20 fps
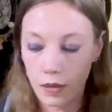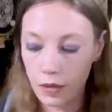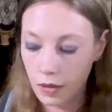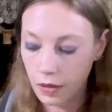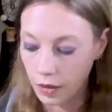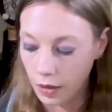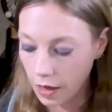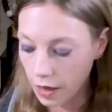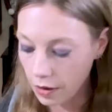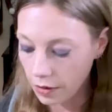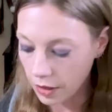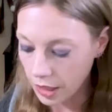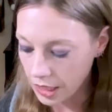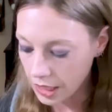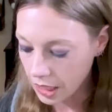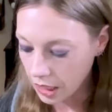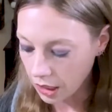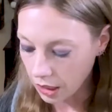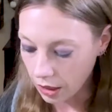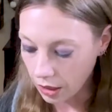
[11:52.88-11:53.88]
Now let's
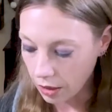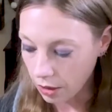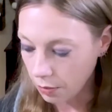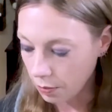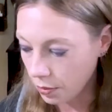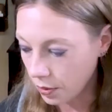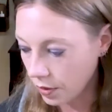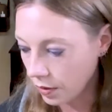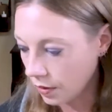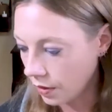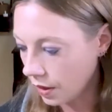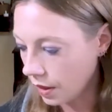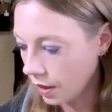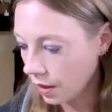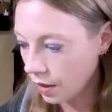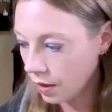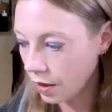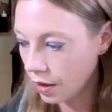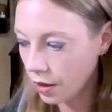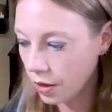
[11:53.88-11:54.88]
clean up and
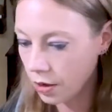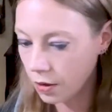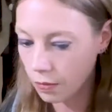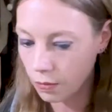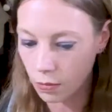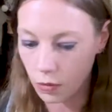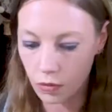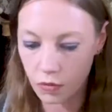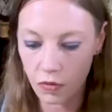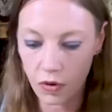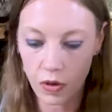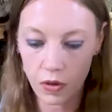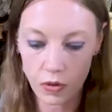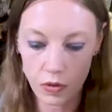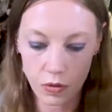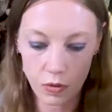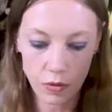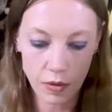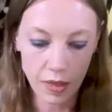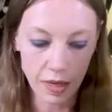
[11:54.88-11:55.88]
move on
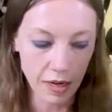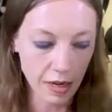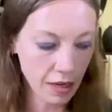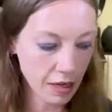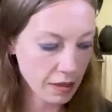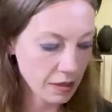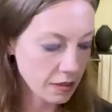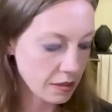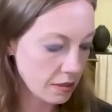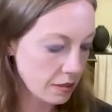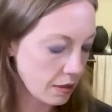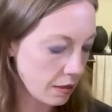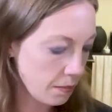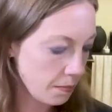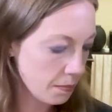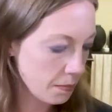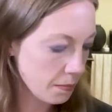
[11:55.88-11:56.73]
to the next step.